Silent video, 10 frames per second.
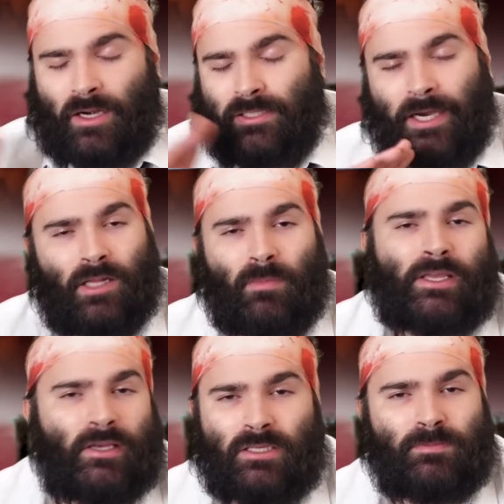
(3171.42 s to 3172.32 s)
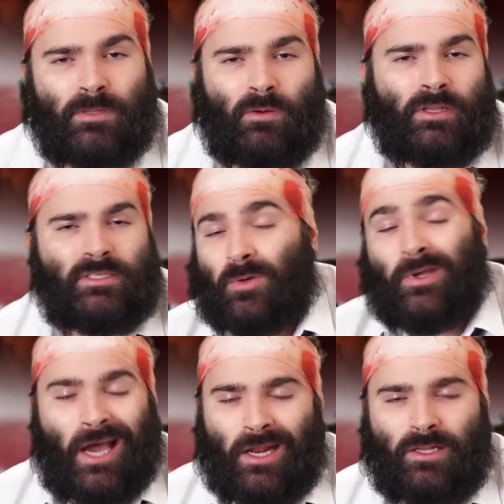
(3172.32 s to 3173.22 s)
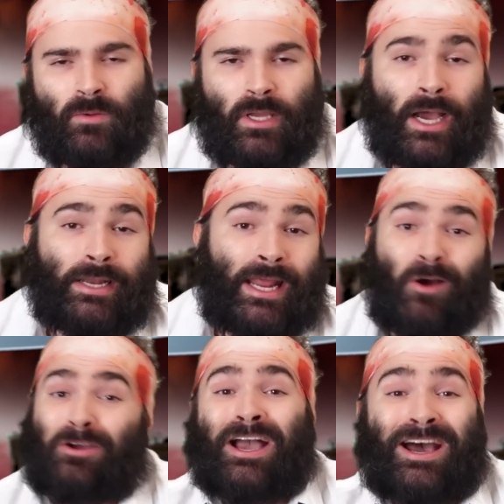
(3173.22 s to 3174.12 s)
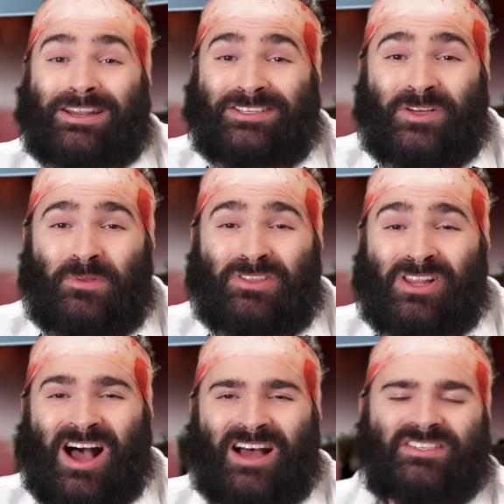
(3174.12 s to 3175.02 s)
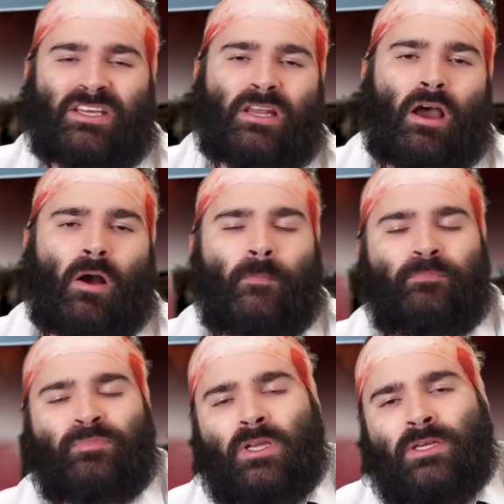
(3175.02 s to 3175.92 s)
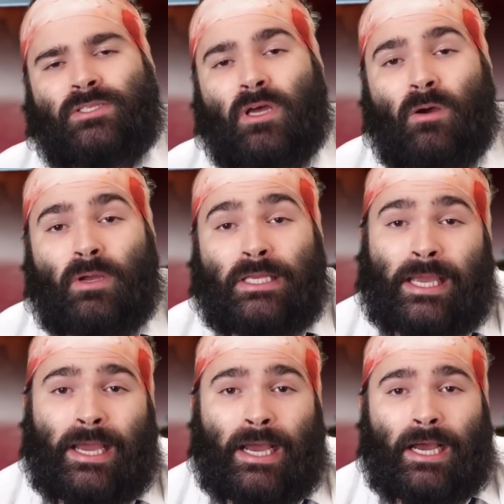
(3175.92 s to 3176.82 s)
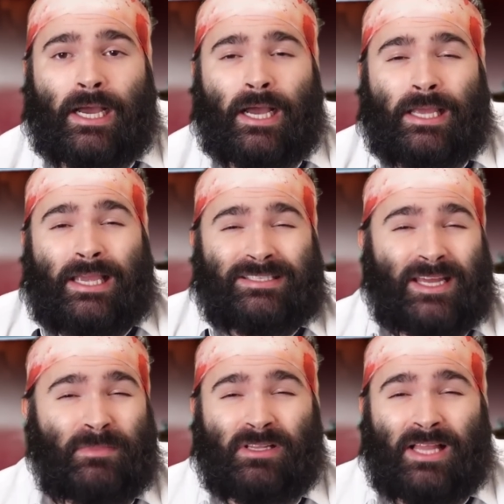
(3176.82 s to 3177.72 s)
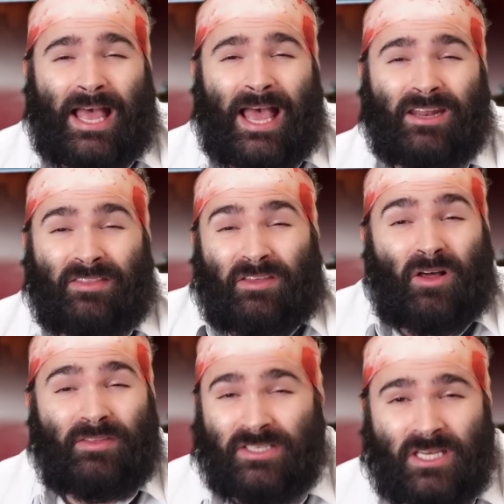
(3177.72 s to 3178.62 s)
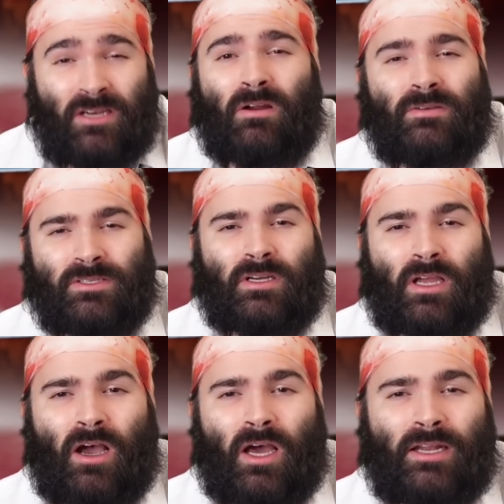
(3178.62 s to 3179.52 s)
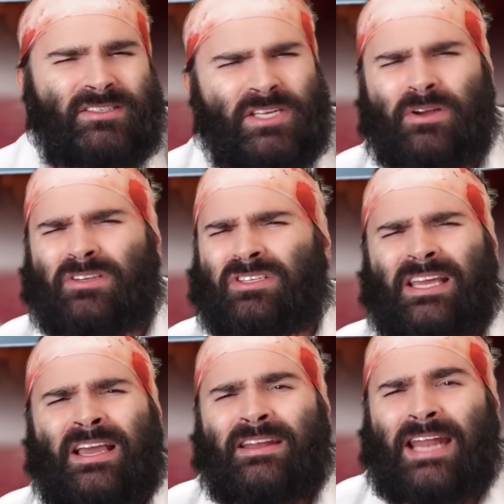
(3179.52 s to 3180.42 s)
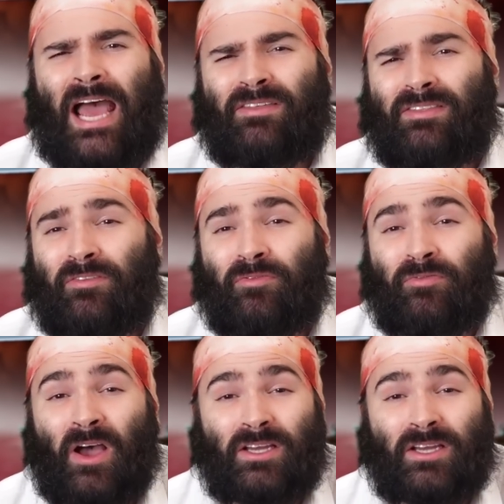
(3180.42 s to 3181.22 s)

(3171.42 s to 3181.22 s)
our title monkey exploded, so we got a new guy now. Gotta deal with loss, you know? So, yeah, I guess I'm glad that all these heroes are gone. Seriously, now that they've fucked